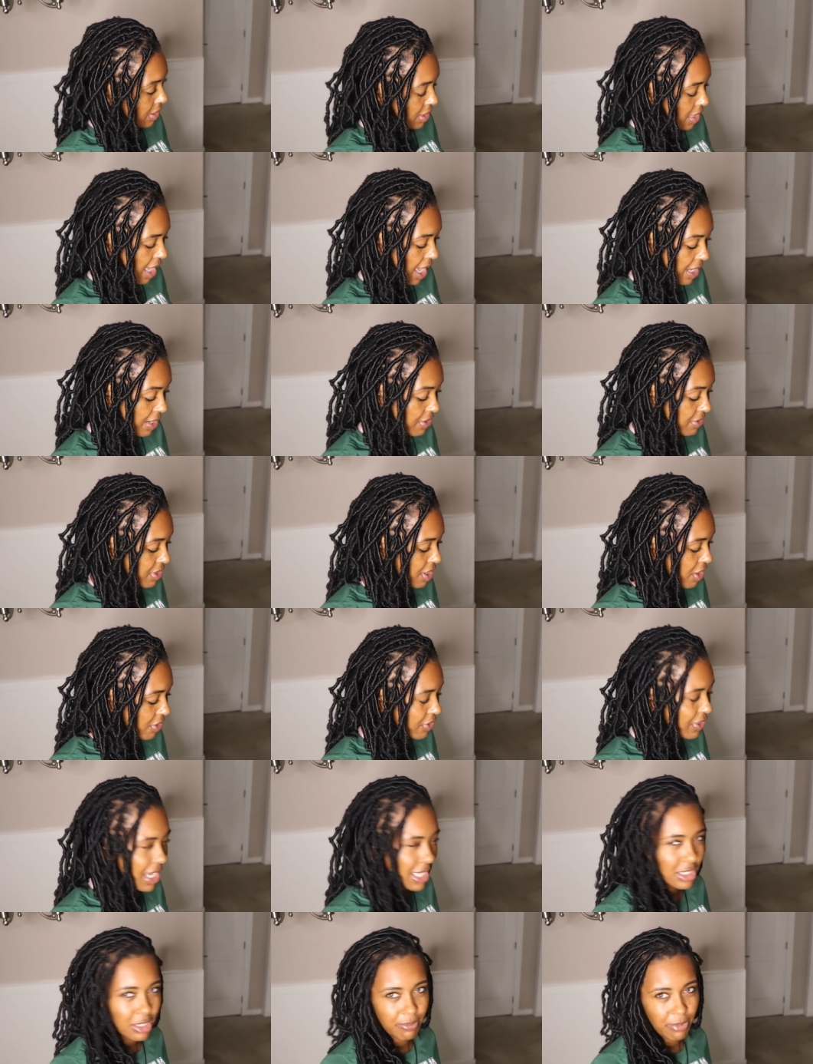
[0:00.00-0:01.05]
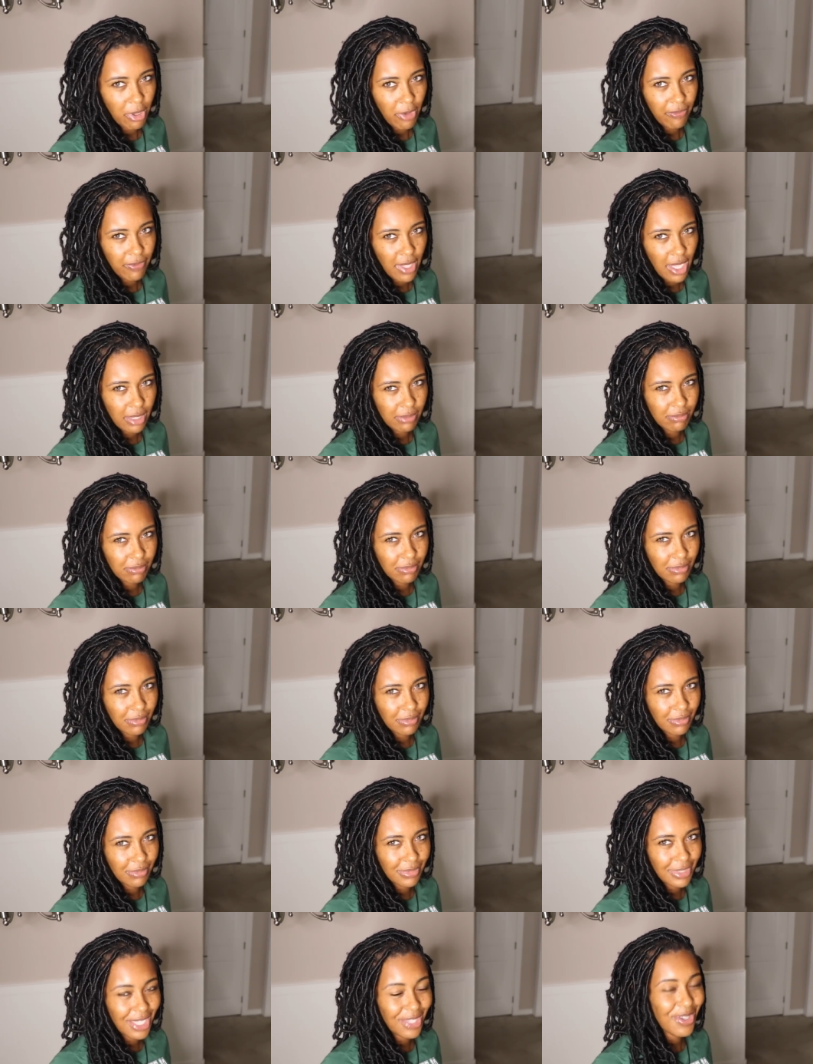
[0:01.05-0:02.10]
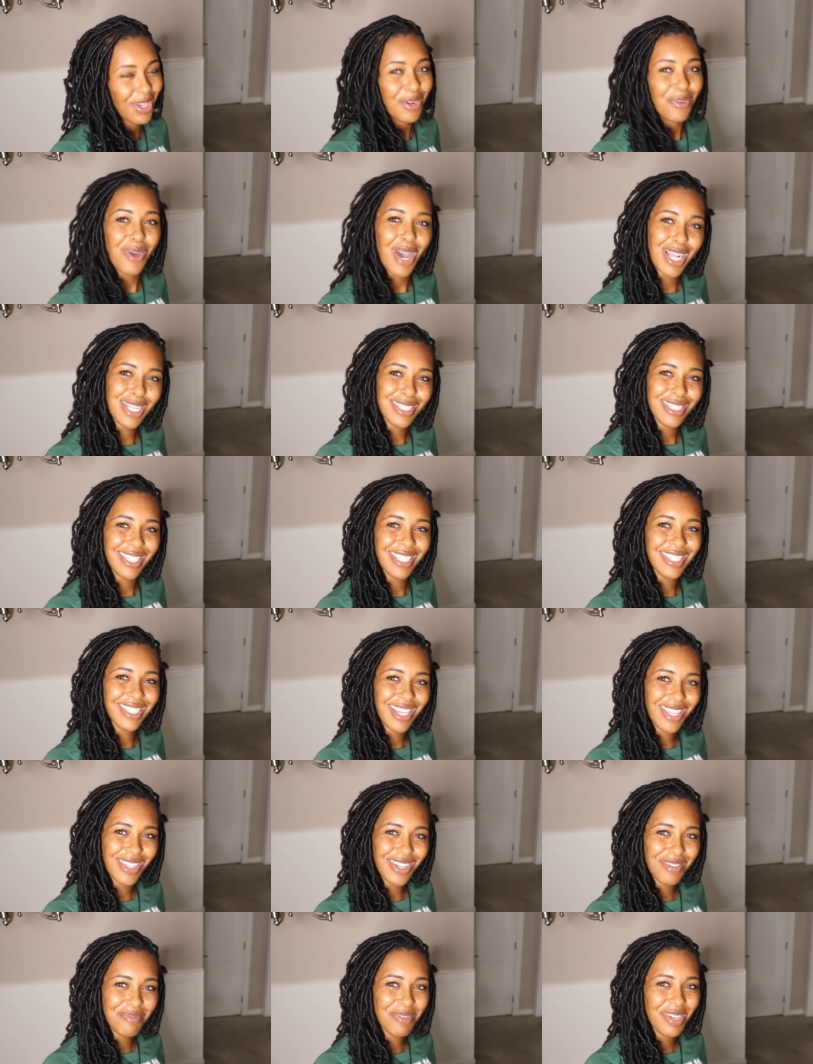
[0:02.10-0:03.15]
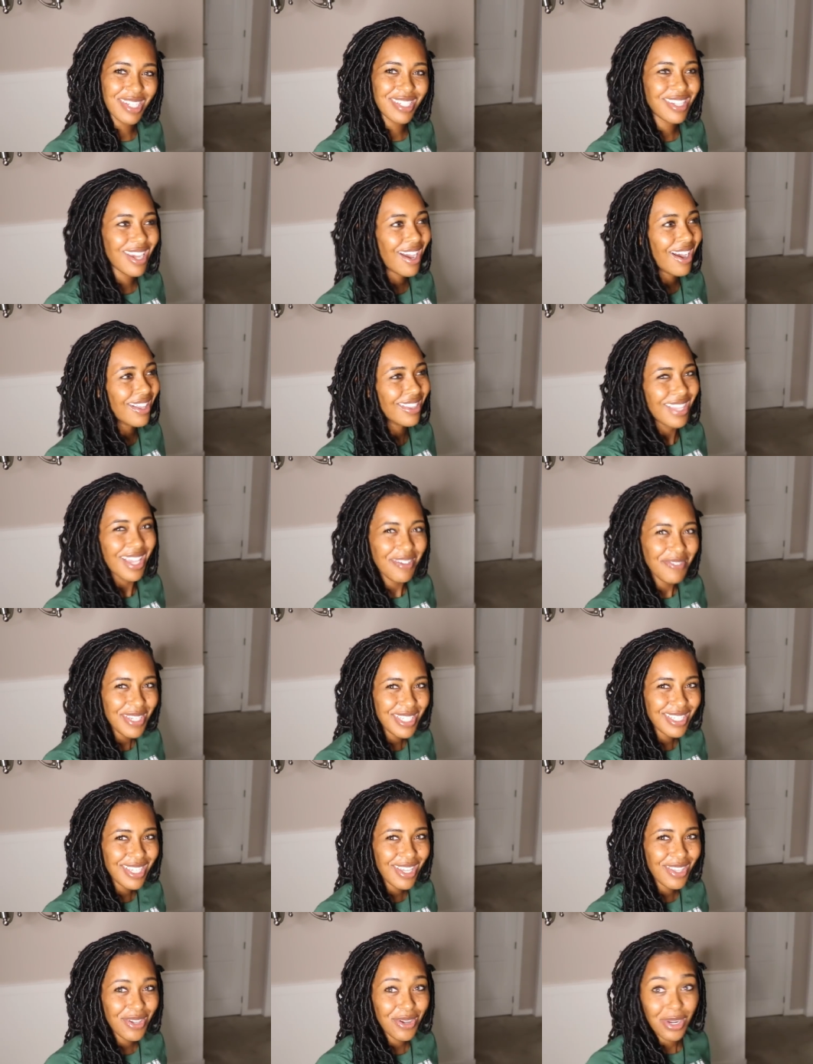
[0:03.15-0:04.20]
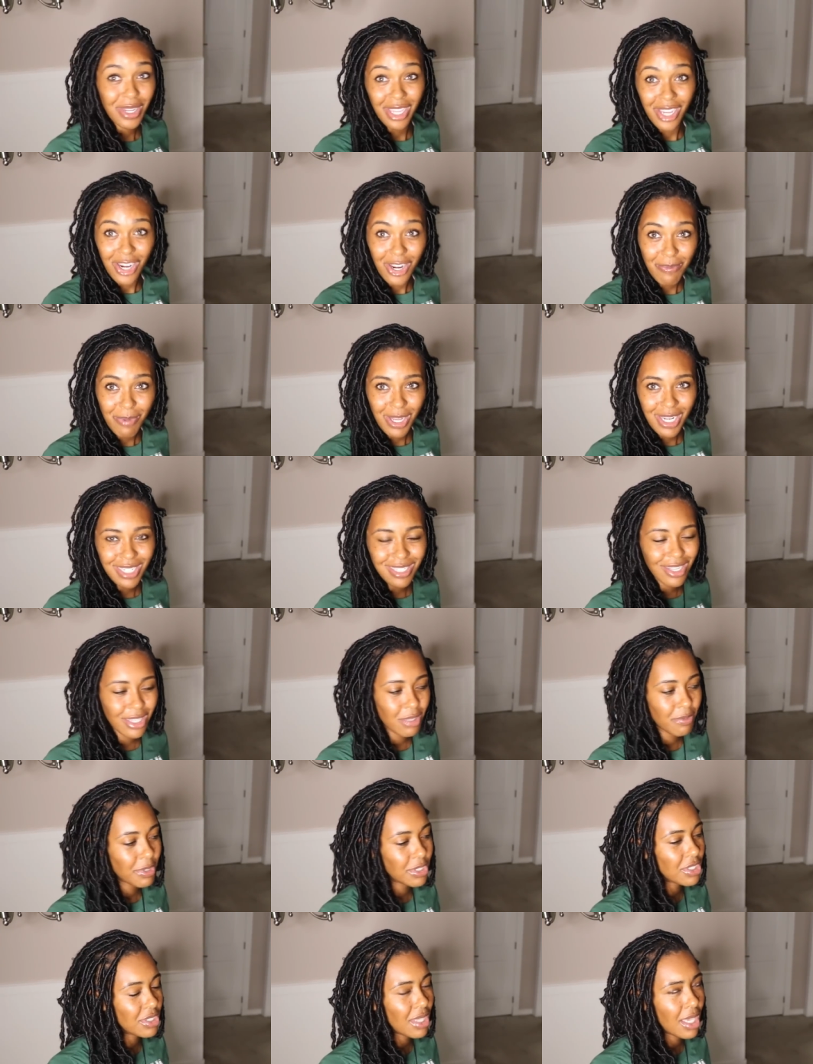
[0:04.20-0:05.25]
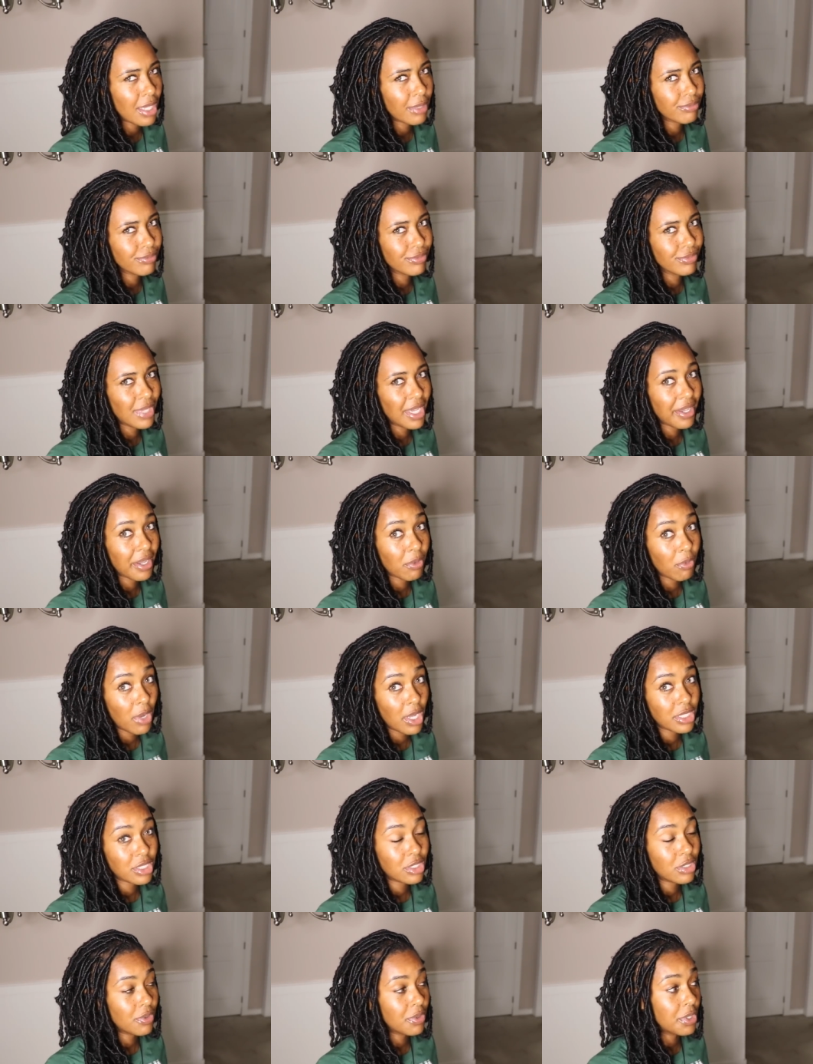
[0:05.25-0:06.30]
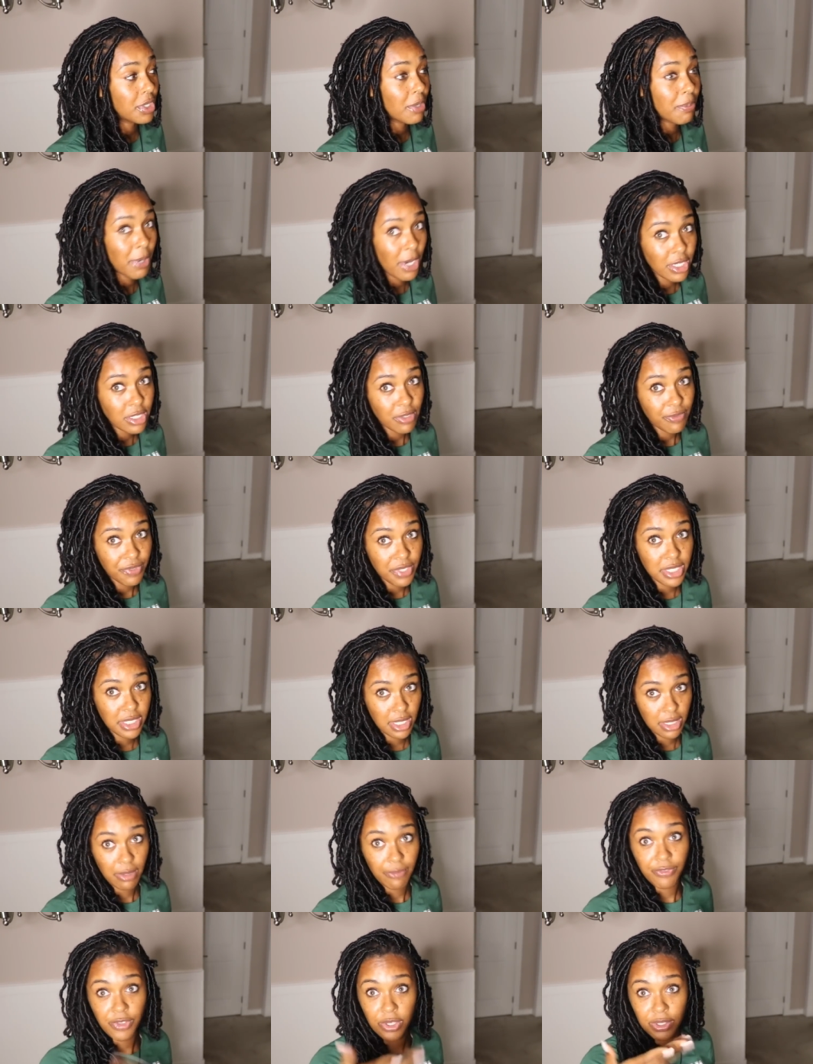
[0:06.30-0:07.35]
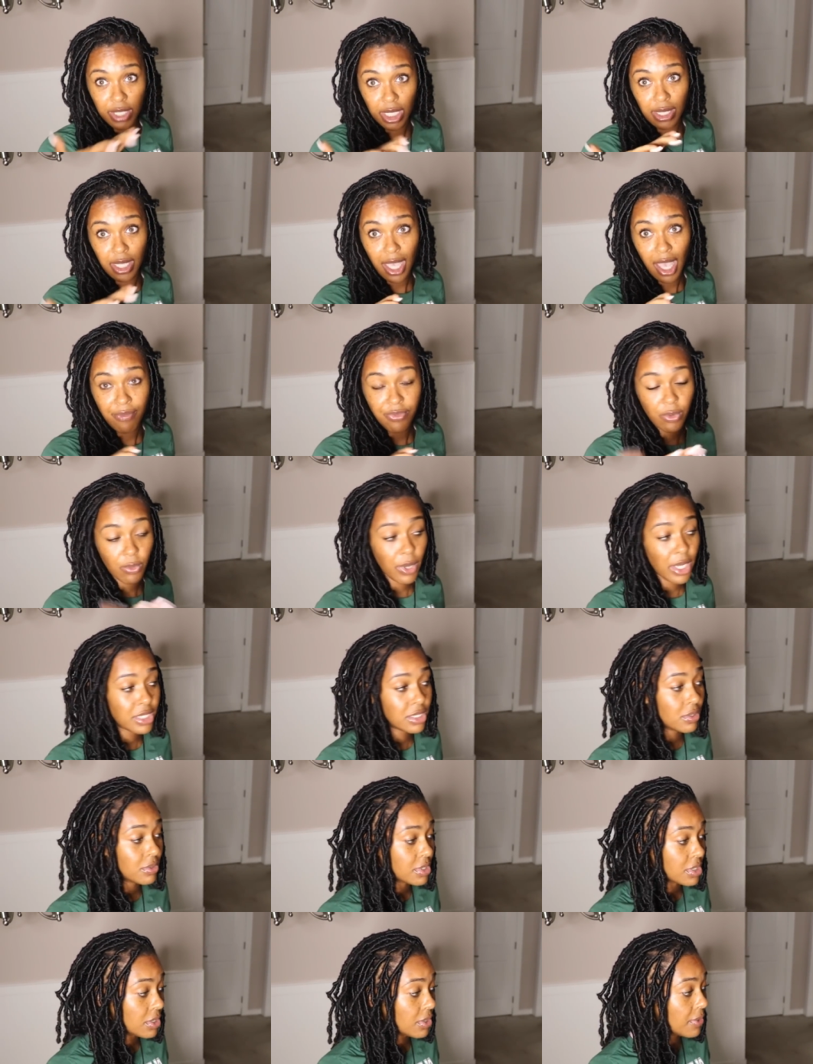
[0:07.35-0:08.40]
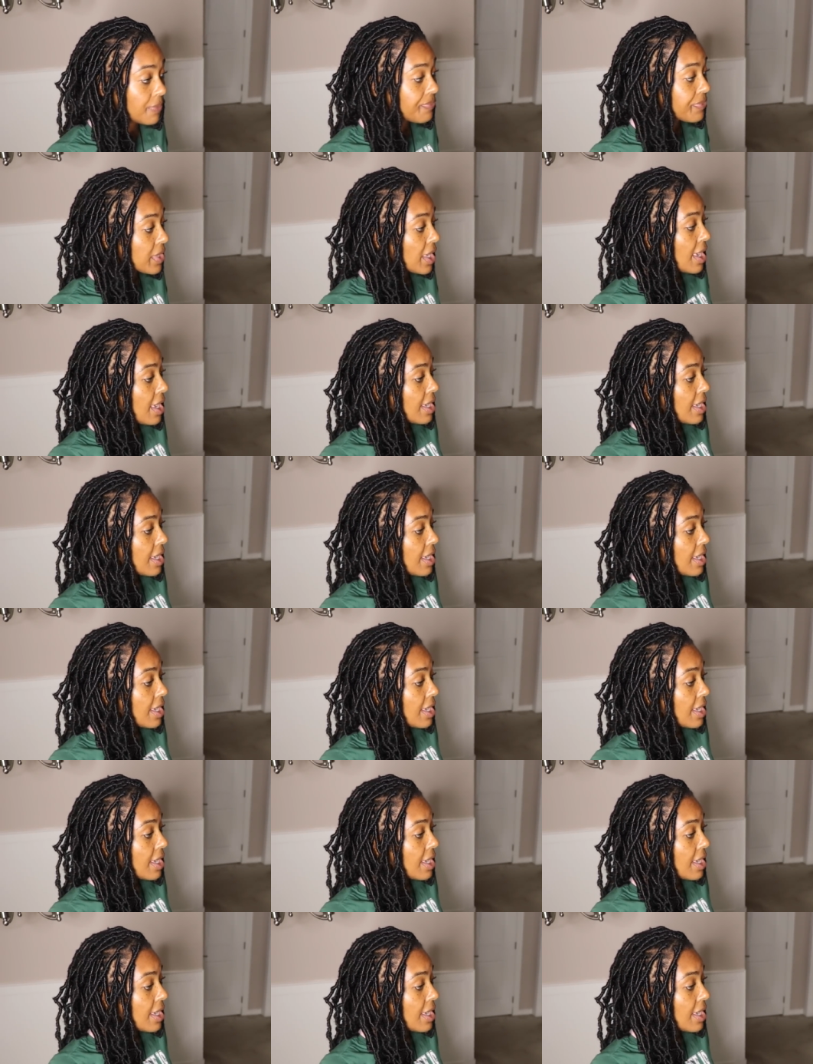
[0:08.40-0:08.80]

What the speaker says: I don't know. You guys are both like, like you got to watch each other, but y'all love each other or care about each other. But you're like, I got to watch you. And your person feels like they have to watch you too.